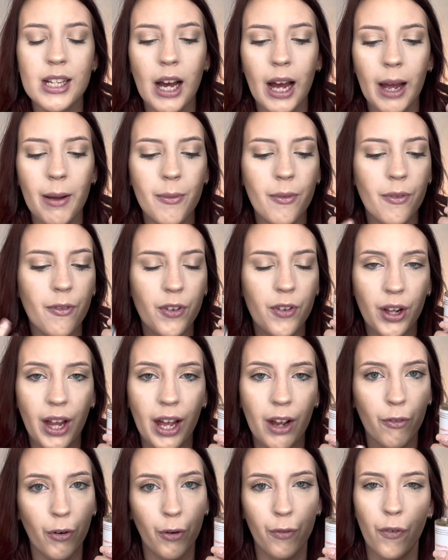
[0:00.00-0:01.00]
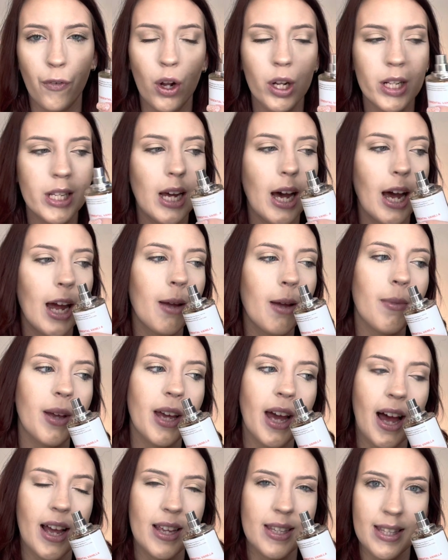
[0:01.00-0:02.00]
I feel like, for fall time. It
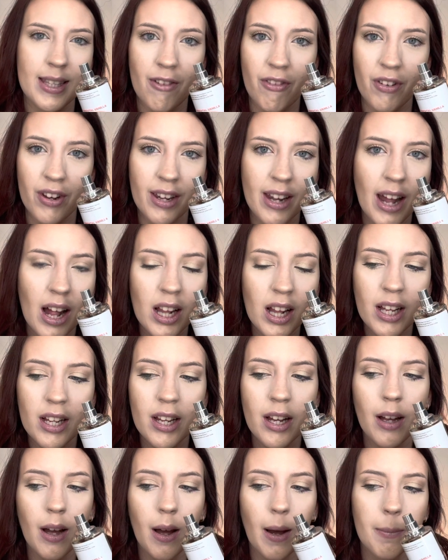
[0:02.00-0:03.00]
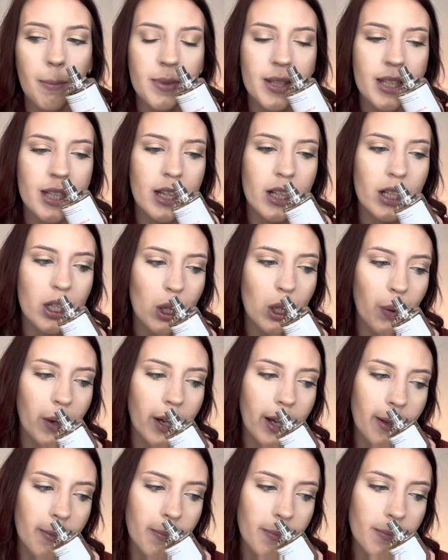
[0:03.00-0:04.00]
has the vanilla um, scent to
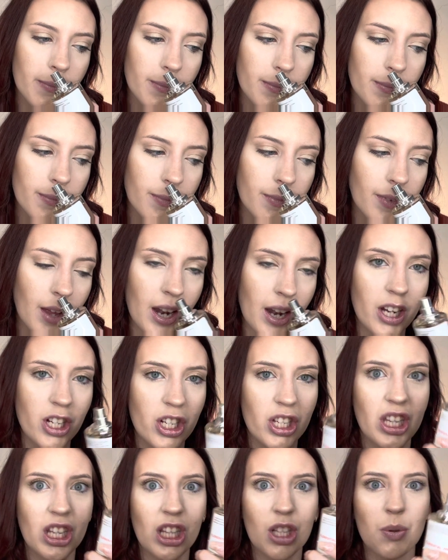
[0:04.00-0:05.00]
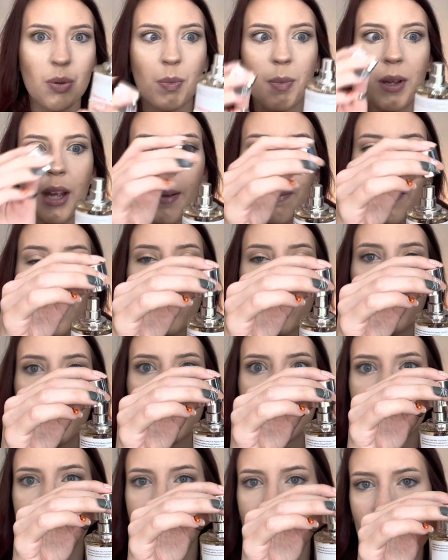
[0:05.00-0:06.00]
it. And I just think this would be a perfect
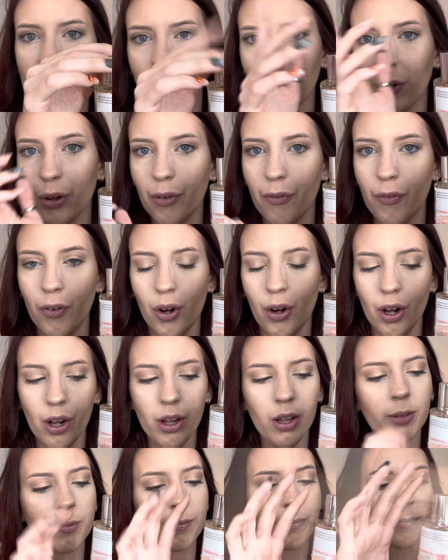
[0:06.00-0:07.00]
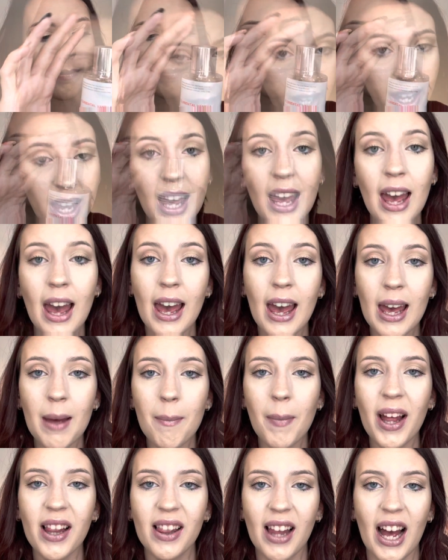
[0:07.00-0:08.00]
scent for the fall. In
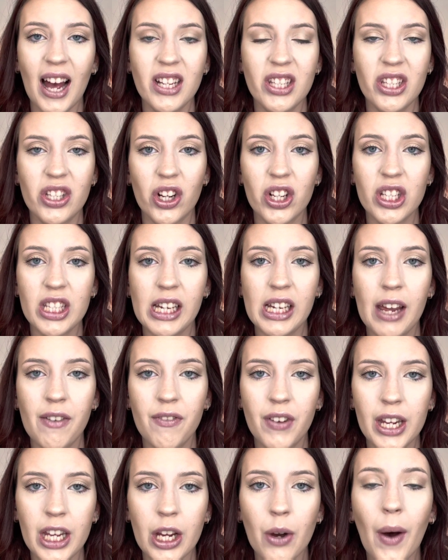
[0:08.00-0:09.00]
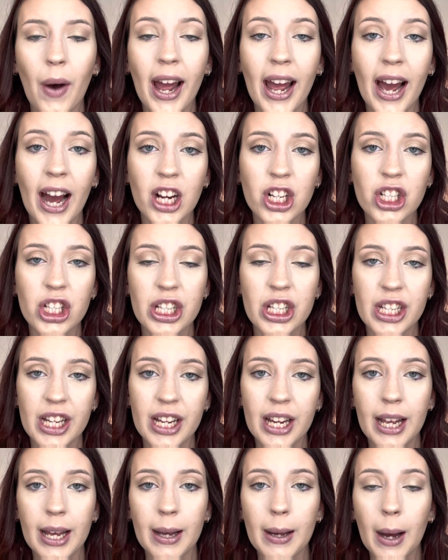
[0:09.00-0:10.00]
my last dossier video, I actually
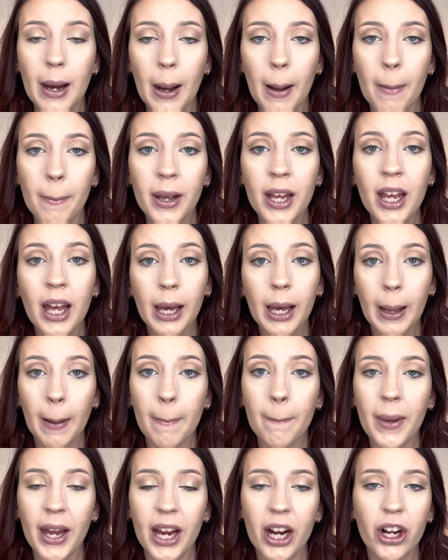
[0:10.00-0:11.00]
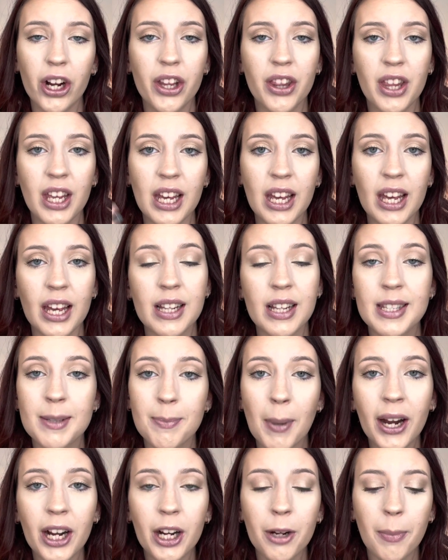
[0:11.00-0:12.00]
did um, compare the
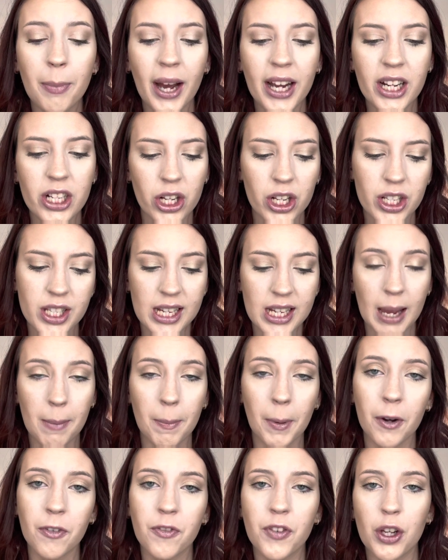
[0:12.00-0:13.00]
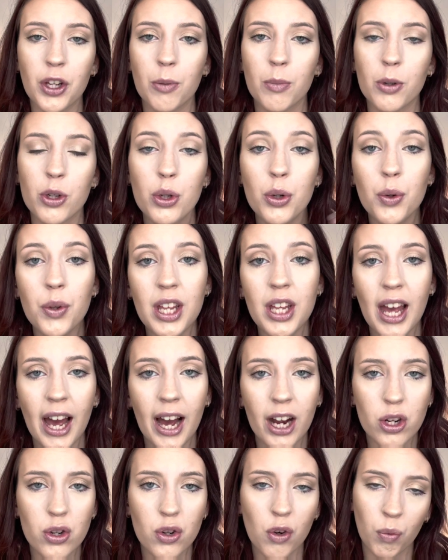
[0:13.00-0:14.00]
Inspired by Dossier perfume to the
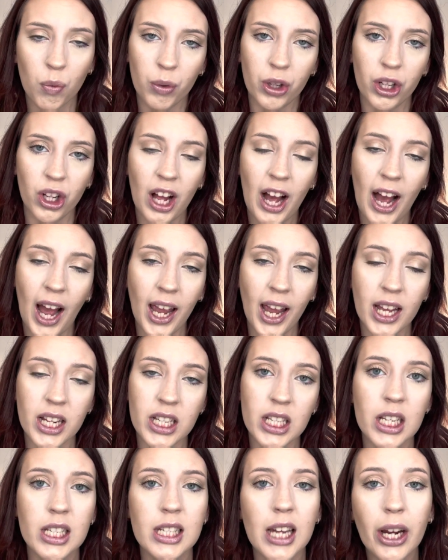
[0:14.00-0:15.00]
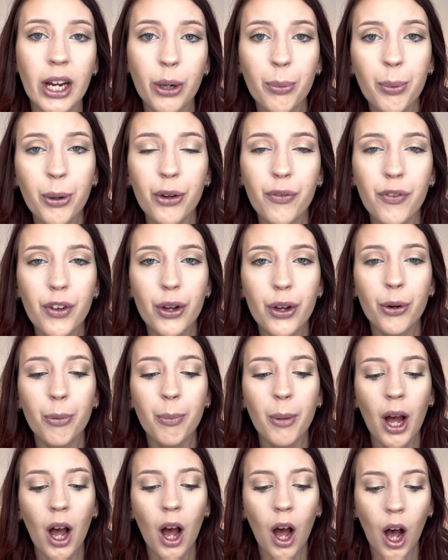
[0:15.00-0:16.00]
actual real high-end designer perfume,
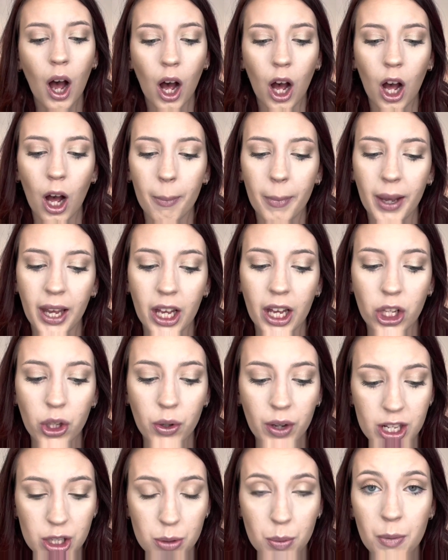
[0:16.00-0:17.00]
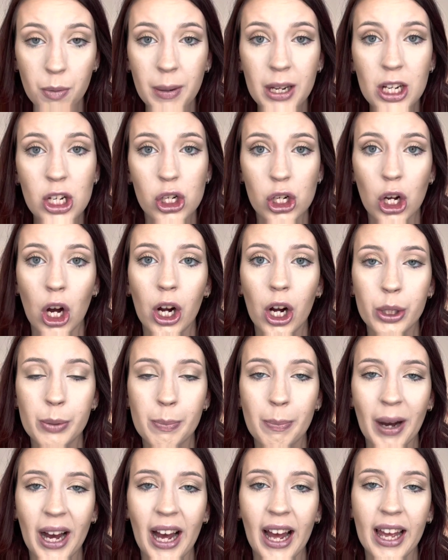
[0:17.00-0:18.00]
um, and you guys would be shocked
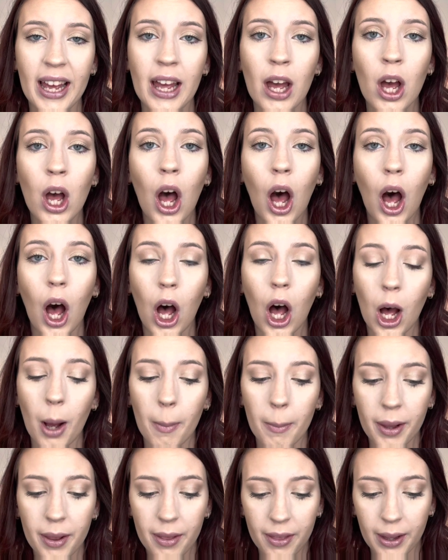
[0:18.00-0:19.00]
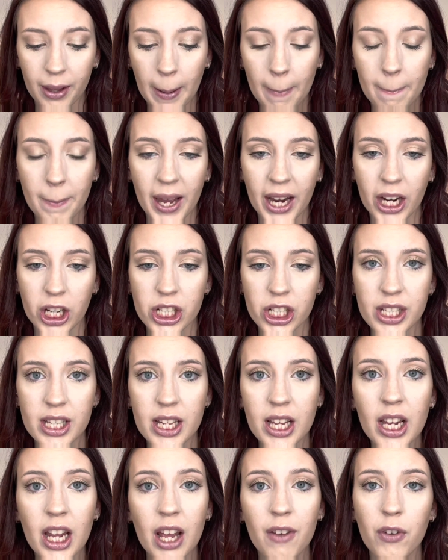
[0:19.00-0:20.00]
by um, the
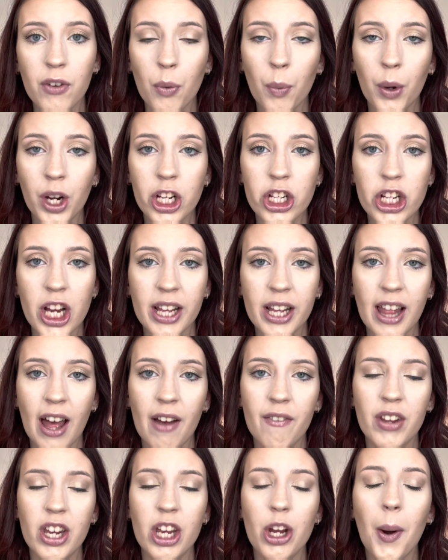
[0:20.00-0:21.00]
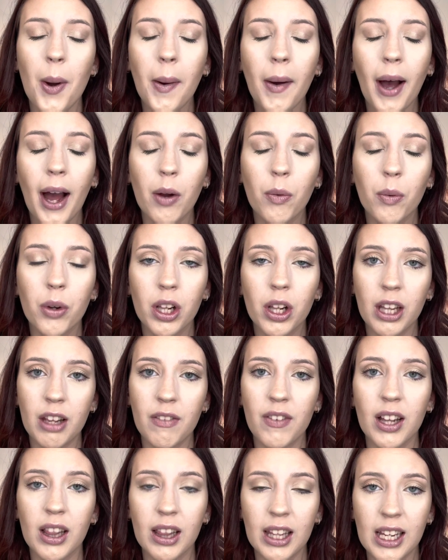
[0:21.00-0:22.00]
comparison. If you want to check that video out, I will leave
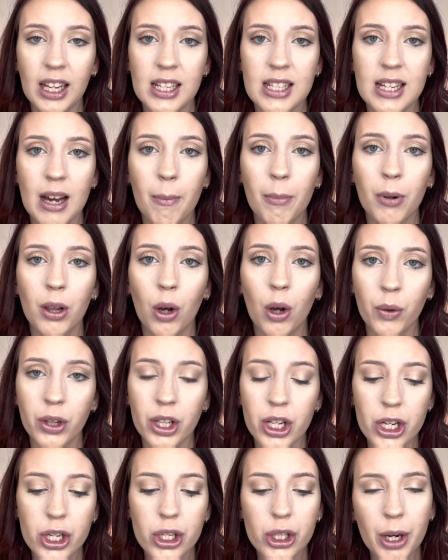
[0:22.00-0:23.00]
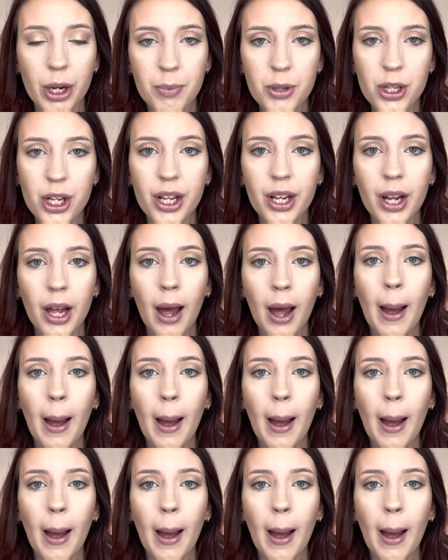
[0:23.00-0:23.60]
it linked down below in the description.